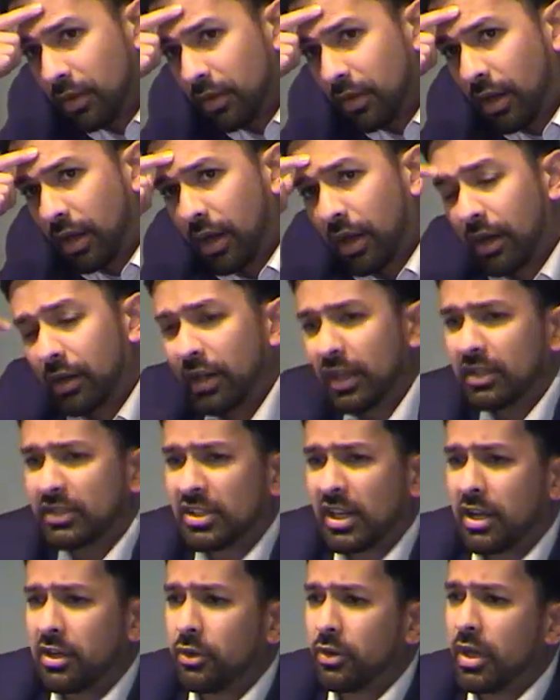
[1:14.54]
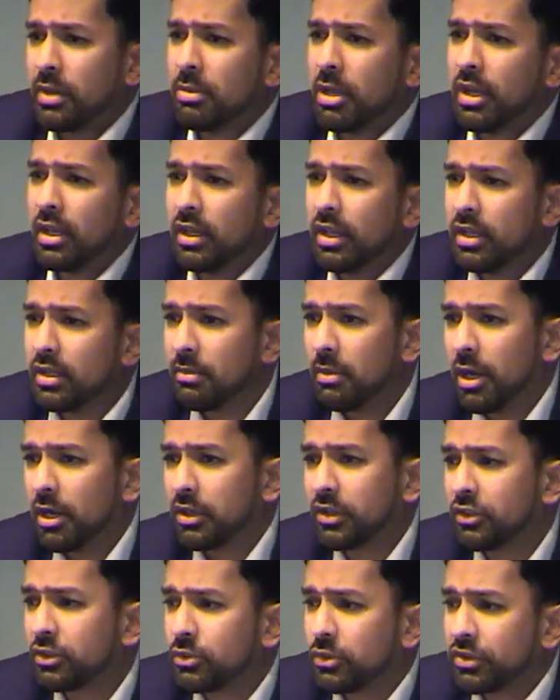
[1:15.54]
In Saudi Arabia, in the
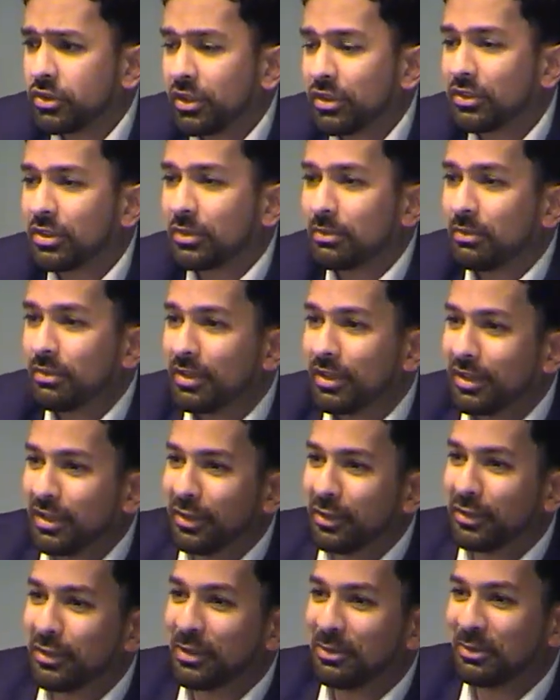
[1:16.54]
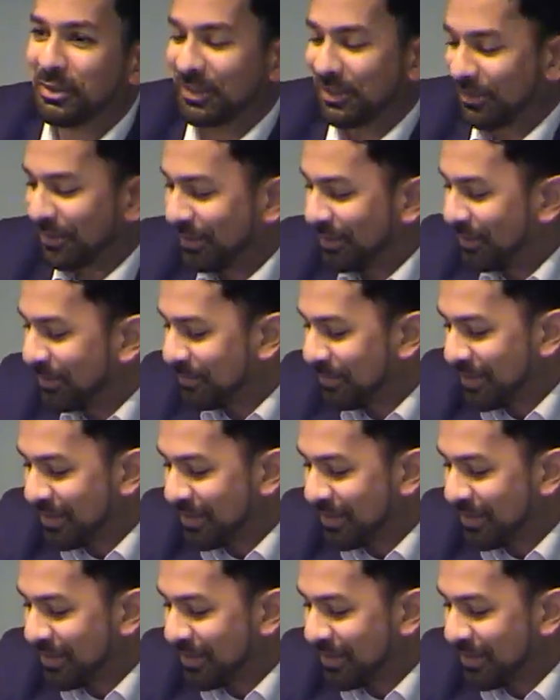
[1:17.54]
American school system, here it comes, let's see.